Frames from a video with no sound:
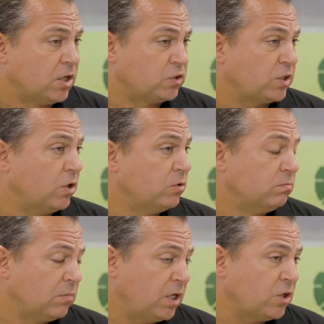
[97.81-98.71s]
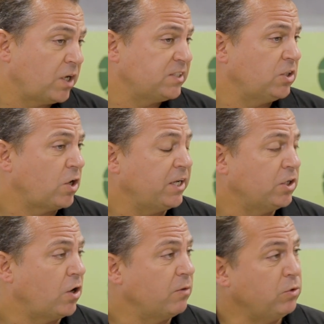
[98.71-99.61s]
So in
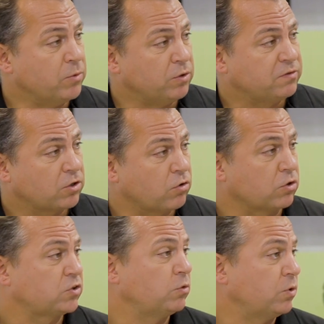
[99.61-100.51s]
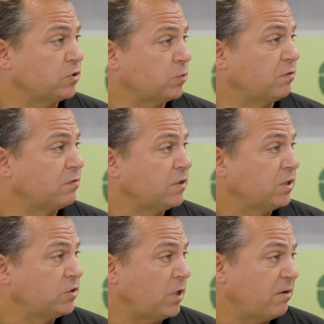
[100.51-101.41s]
1999, we moved across to Wandsworth
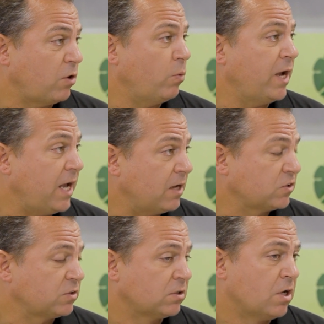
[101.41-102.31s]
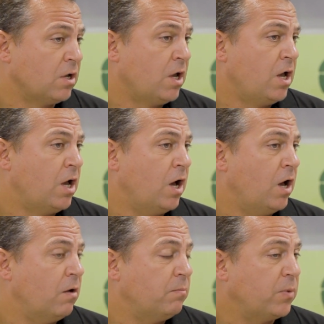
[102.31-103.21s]
to have our warehouse.
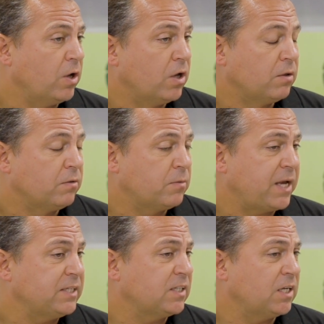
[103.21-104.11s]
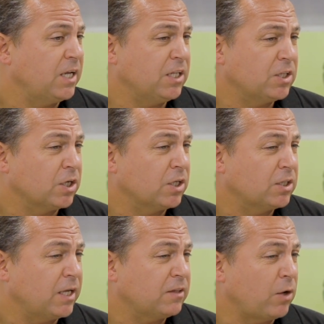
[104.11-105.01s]
Um, but basically, the,
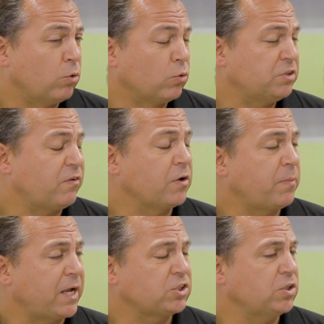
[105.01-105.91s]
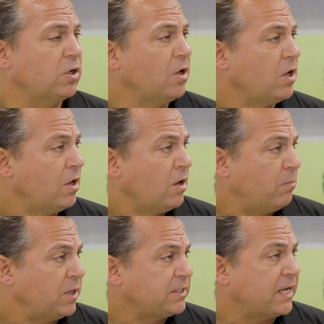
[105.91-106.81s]
the, they were always very passionate,
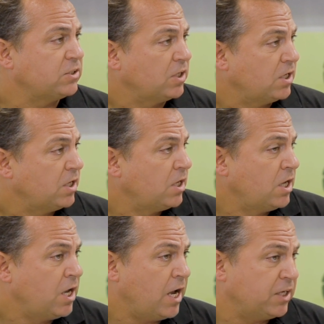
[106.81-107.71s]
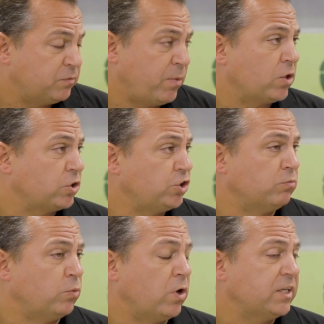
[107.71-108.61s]
my dad and his partner
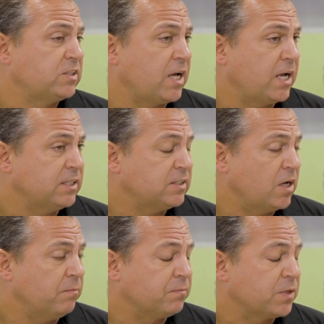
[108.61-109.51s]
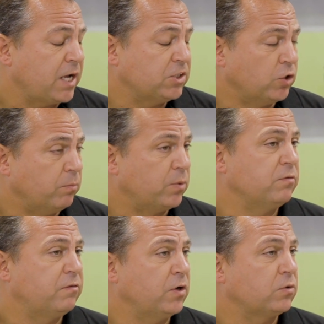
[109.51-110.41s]
John Wise and, um, and John
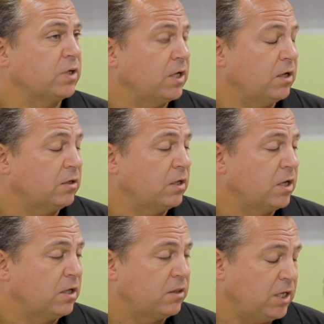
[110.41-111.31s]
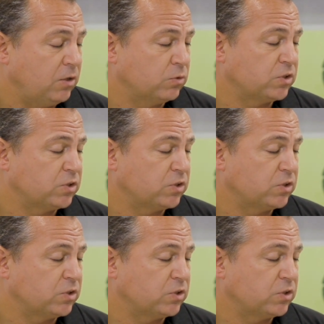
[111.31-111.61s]
Bloomfield. Uh, he was